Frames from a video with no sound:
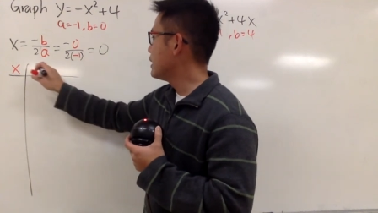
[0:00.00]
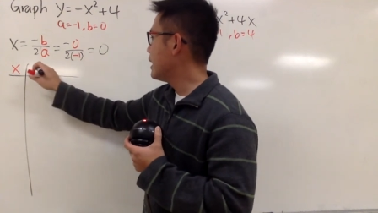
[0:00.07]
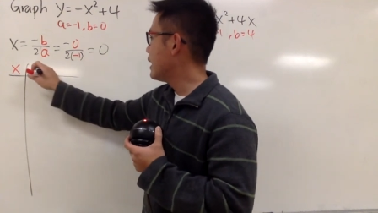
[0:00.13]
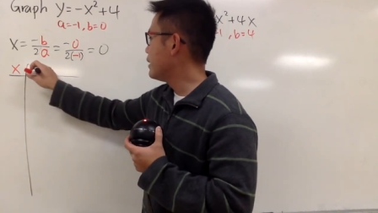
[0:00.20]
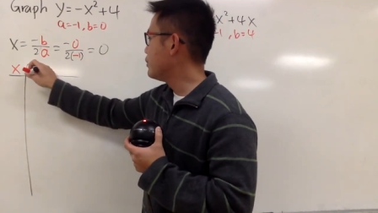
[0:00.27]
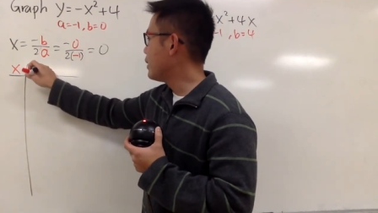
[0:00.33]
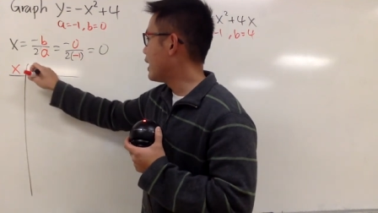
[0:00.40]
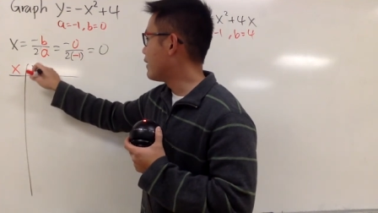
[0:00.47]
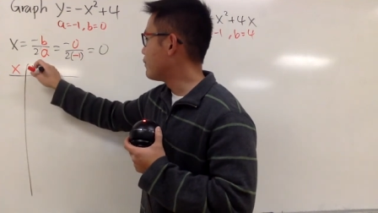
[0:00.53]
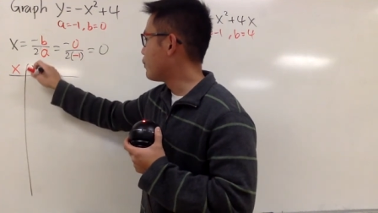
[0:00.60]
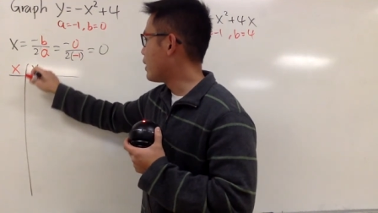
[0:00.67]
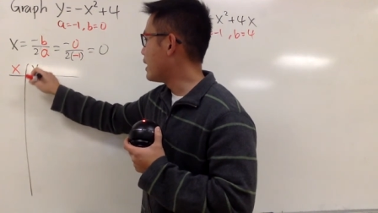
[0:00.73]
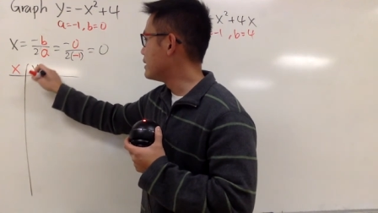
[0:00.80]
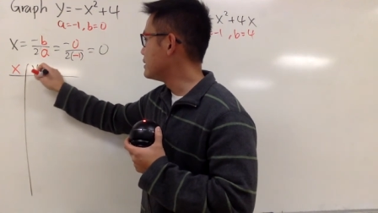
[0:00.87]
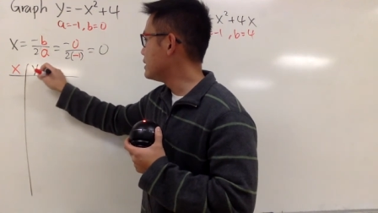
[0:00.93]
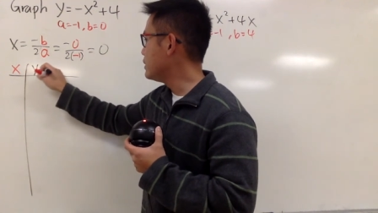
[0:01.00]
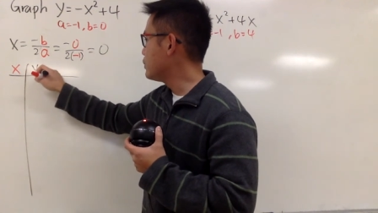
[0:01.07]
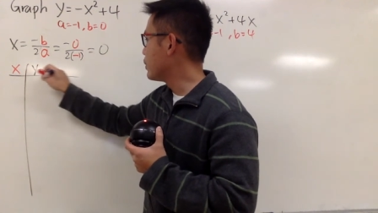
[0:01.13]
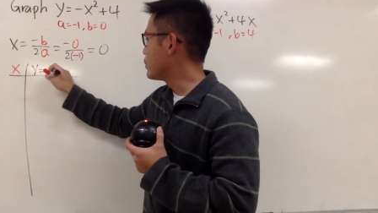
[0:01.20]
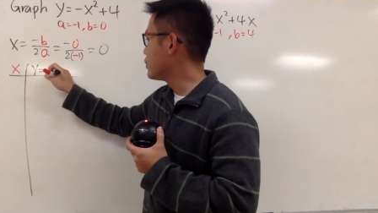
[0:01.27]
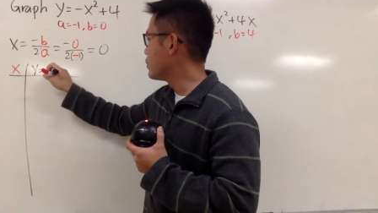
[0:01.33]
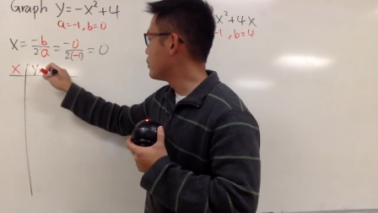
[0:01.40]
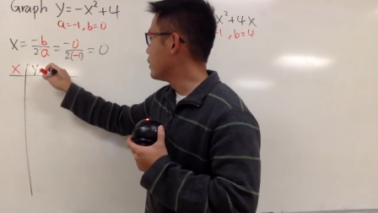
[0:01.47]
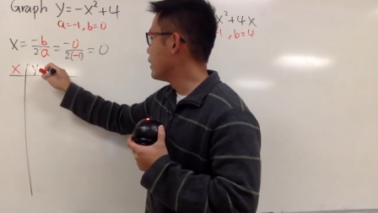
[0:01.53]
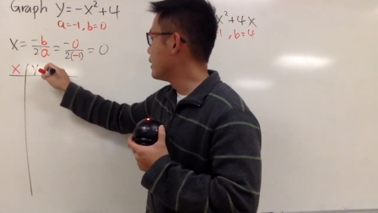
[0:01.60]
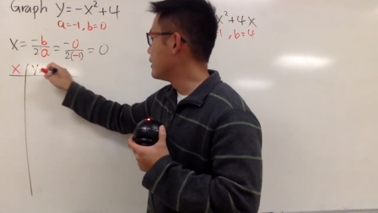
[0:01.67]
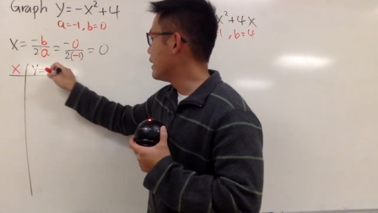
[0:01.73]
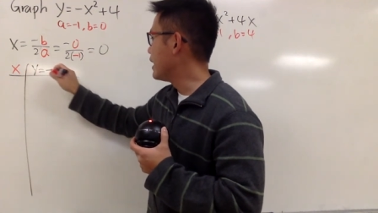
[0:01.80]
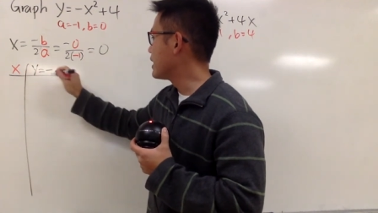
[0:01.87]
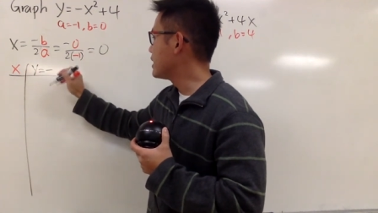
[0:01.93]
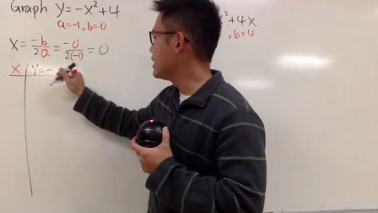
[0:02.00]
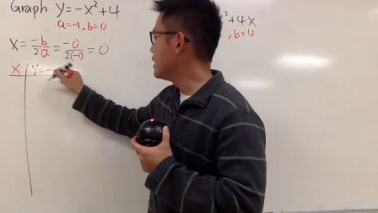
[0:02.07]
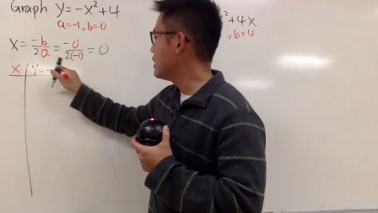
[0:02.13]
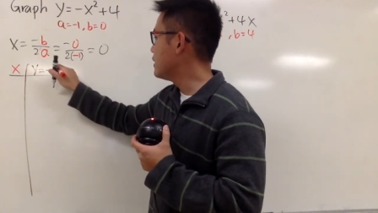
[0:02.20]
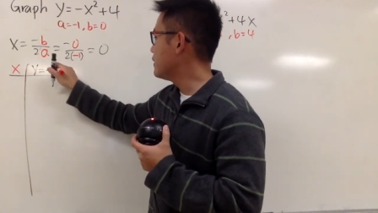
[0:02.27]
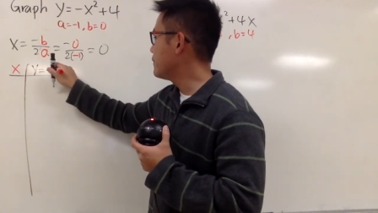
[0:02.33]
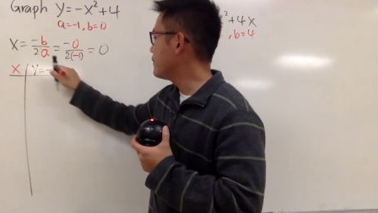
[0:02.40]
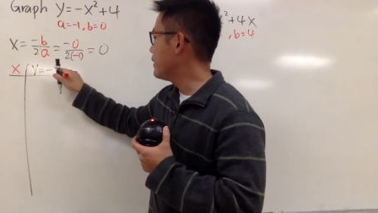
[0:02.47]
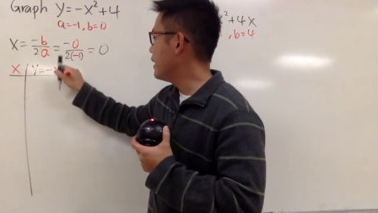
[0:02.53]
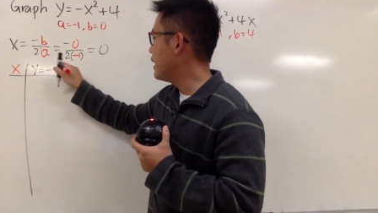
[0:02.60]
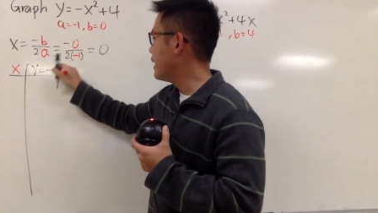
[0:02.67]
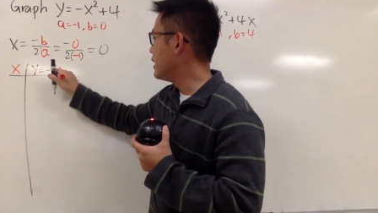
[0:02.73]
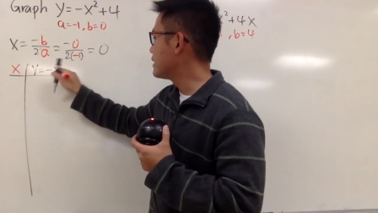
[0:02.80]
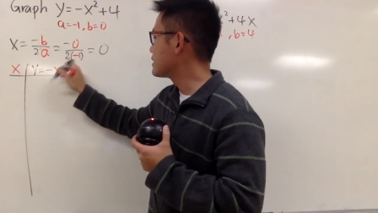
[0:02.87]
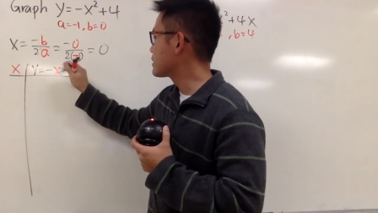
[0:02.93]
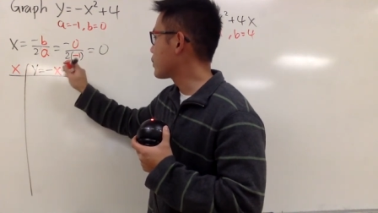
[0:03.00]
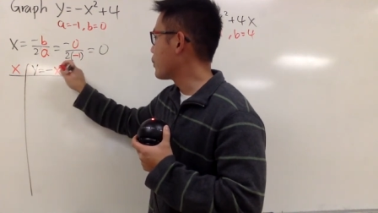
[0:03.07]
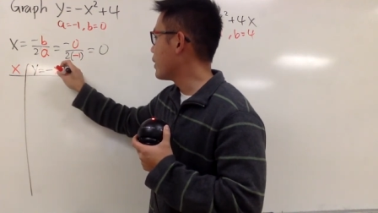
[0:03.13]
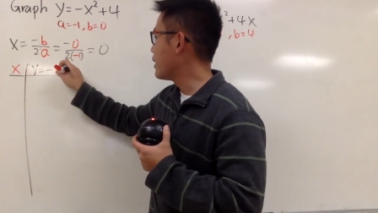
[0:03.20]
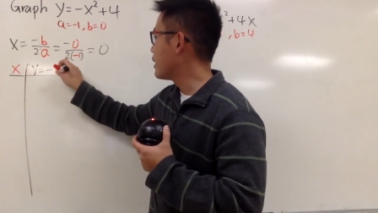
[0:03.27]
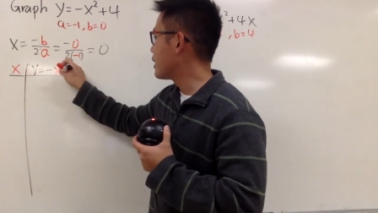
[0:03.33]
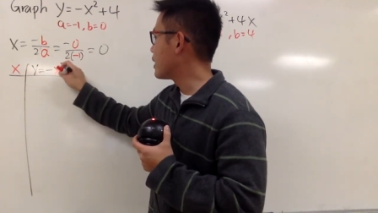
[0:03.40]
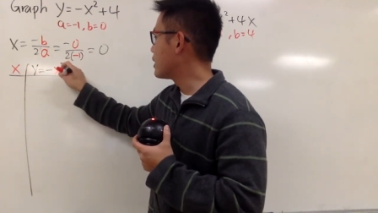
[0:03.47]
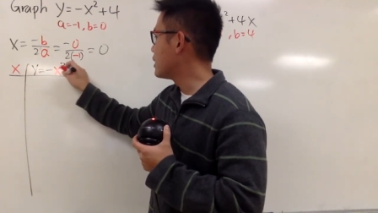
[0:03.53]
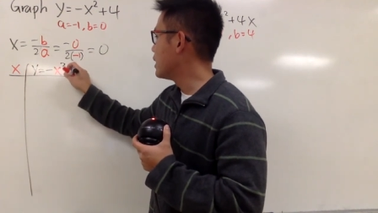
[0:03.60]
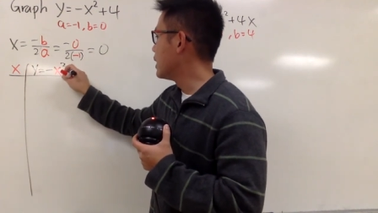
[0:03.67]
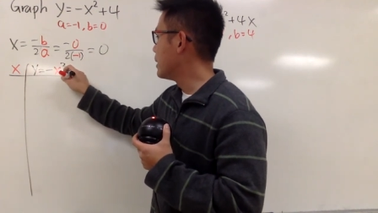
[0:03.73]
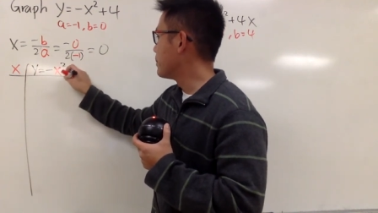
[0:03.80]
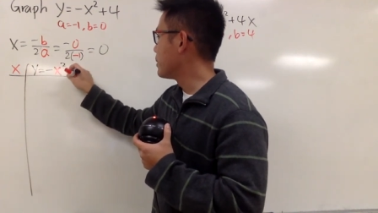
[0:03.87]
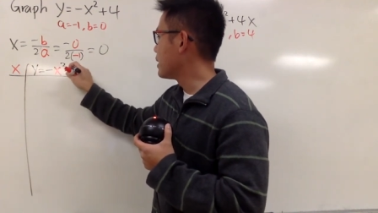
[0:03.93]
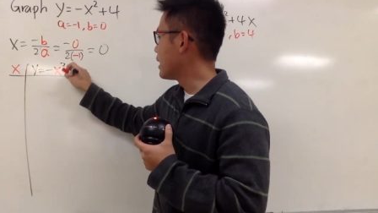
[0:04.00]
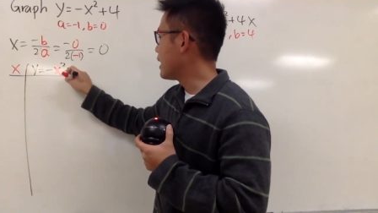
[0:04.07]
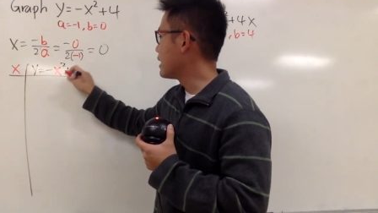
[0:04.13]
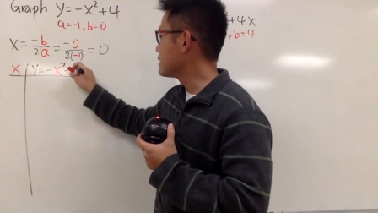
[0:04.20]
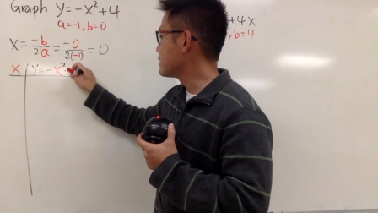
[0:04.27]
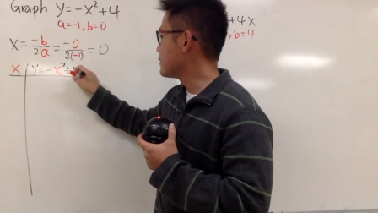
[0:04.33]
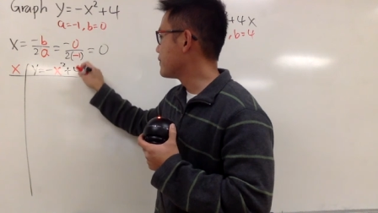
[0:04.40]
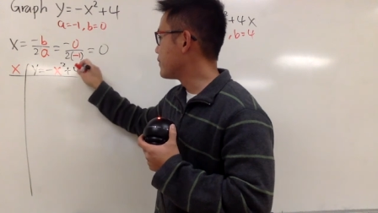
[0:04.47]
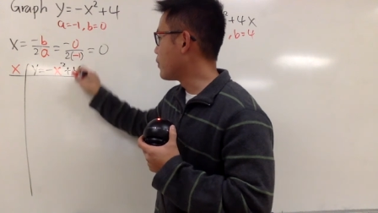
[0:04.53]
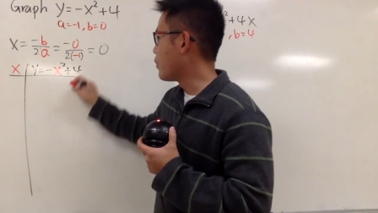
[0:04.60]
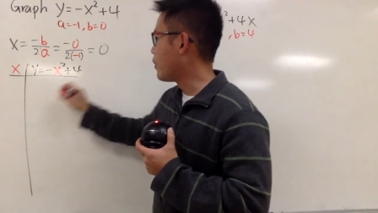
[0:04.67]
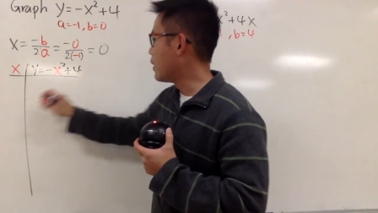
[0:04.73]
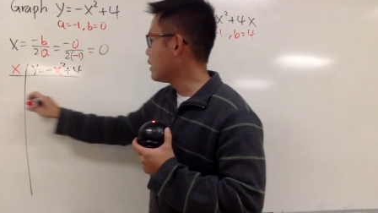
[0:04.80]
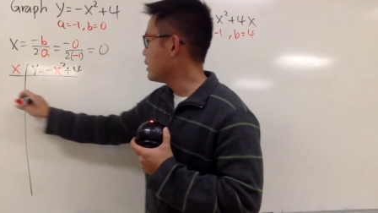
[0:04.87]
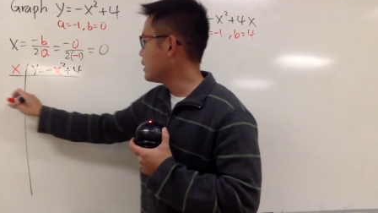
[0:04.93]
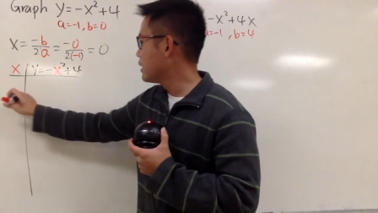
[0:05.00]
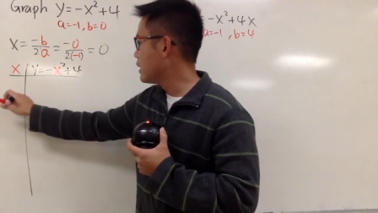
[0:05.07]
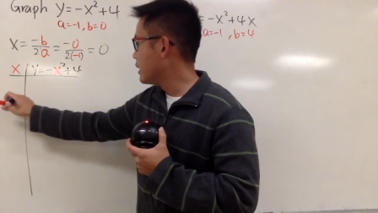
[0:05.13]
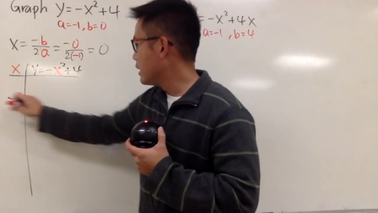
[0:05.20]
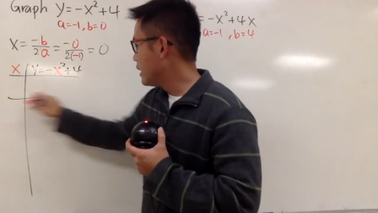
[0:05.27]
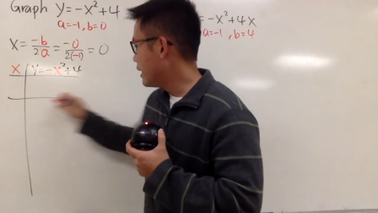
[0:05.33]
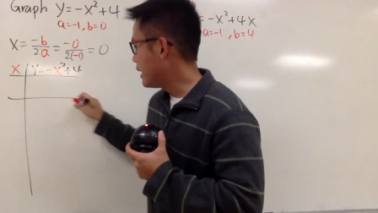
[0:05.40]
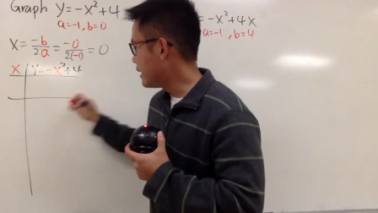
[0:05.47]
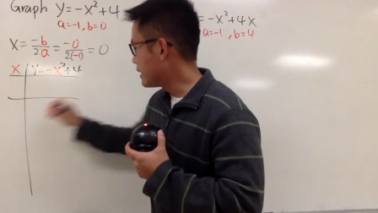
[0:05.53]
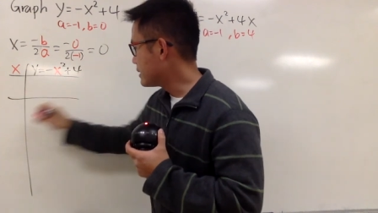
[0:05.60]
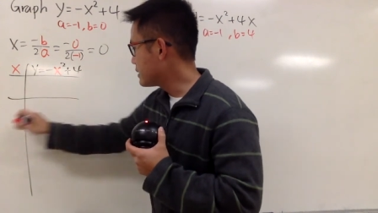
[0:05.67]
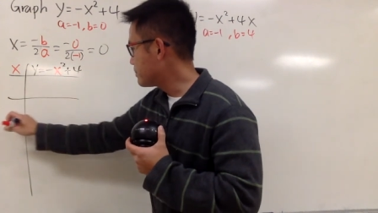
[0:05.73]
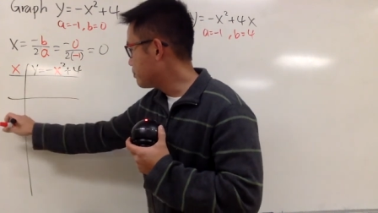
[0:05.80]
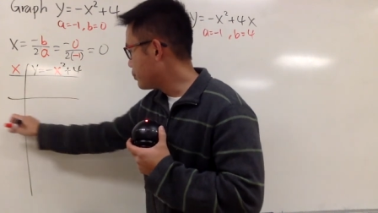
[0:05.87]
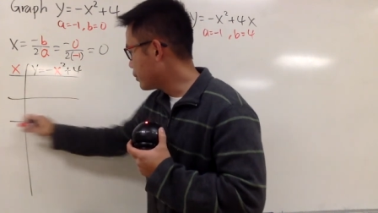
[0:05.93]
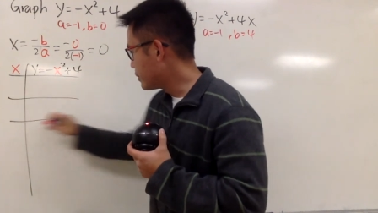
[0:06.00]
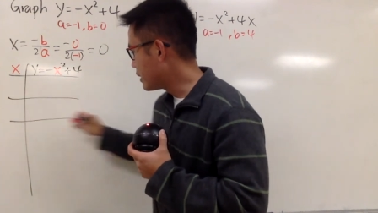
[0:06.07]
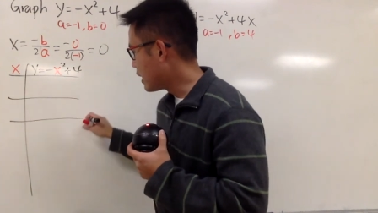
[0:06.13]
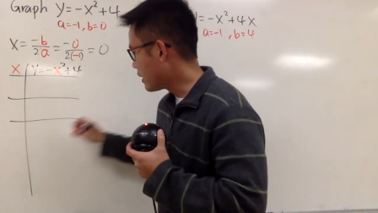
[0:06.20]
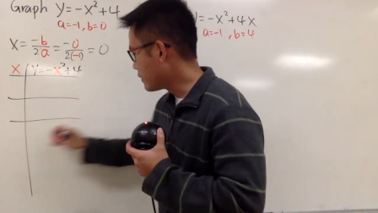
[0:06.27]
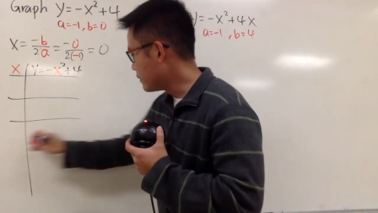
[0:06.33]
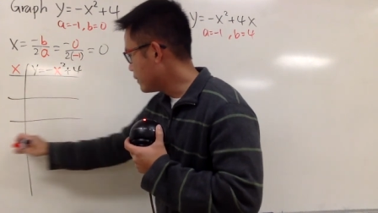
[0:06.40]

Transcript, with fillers: and you have y is equal to negative x squared plus 4, and let's put down